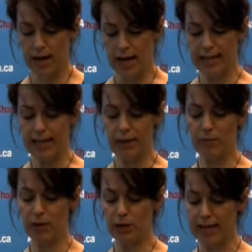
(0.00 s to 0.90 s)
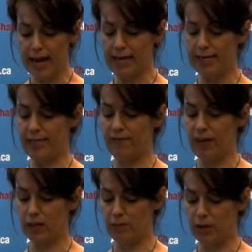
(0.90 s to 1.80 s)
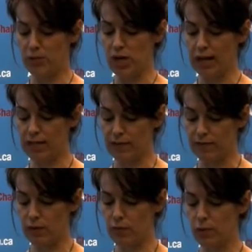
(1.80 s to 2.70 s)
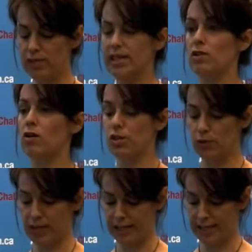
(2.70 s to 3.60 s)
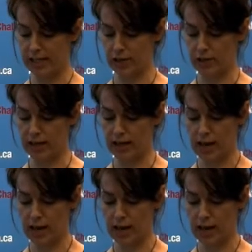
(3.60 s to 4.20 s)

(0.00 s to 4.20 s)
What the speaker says: In keeping with Canada's development objective, WUSC is also considering